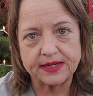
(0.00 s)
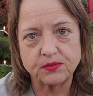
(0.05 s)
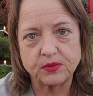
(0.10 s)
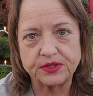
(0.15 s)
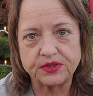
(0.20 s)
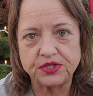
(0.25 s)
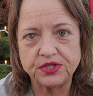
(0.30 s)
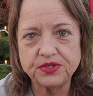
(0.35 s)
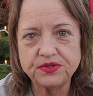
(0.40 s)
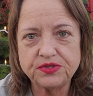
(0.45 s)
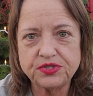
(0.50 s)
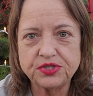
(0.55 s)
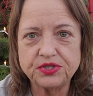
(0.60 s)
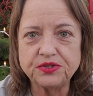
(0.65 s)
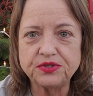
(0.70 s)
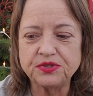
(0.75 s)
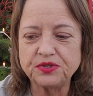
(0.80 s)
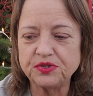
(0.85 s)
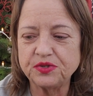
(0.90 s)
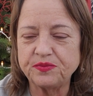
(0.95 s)
with
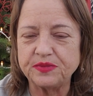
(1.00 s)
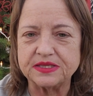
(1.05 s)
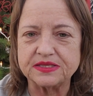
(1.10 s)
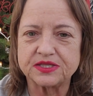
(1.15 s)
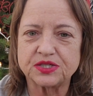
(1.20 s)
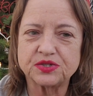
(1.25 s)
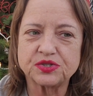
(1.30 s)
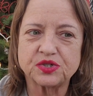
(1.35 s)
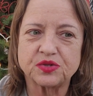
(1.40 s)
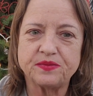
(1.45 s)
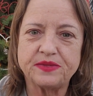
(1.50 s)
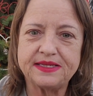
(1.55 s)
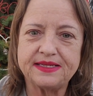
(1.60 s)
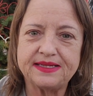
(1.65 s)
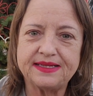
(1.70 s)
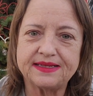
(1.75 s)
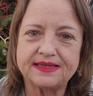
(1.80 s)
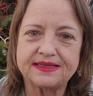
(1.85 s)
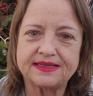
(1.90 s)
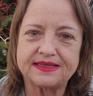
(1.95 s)
YouTube and social
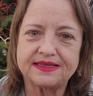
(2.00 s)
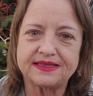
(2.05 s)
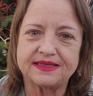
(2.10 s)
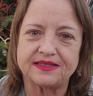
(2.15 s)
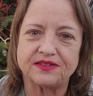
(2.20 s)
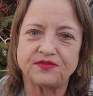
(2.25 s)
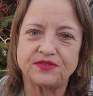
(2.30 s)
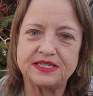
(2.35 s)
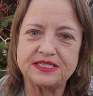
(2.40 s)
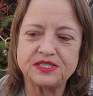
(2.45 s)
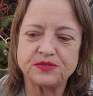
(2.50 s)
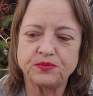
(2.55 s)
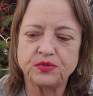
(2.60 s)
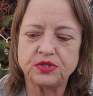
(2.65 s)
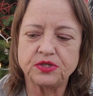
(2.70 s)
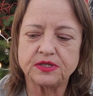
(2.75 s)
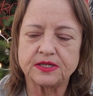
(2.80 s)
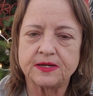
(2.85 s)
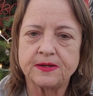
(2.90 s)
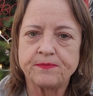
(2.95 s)
media and
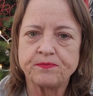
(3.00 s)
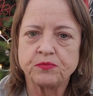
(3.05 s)
Facebook,